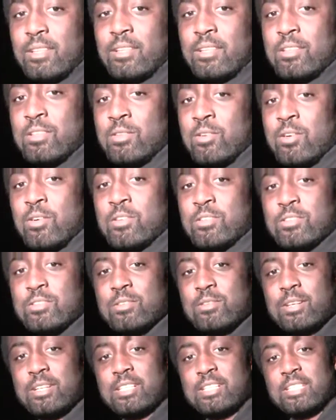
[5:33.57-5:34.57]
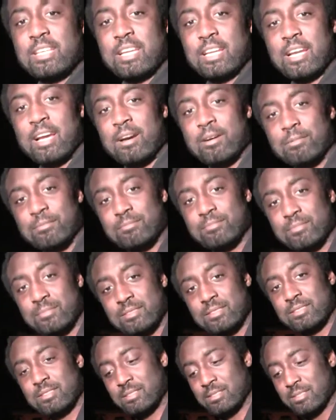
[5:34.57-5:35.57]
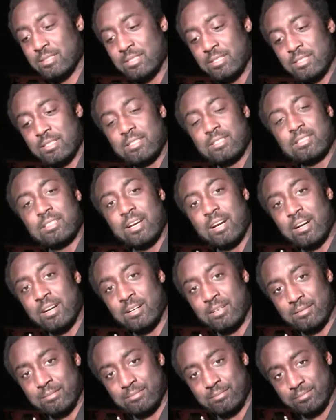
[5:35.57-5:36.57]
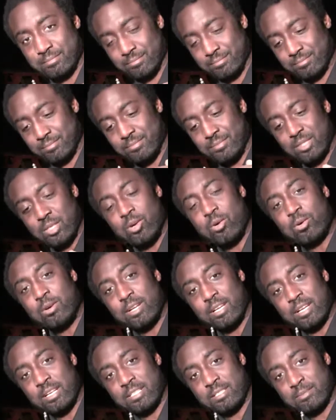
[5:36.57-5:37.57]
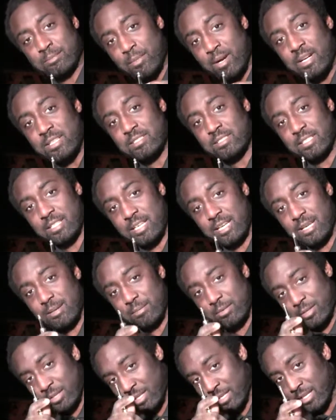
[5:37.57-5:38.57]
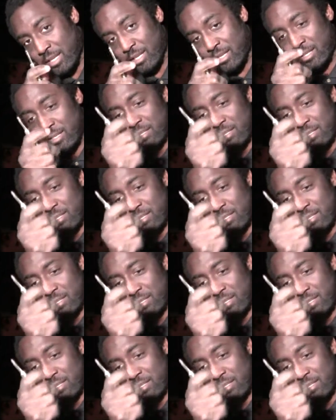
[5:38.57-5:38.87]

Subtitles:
You also can check out the 1/4-inch monster cable. Again,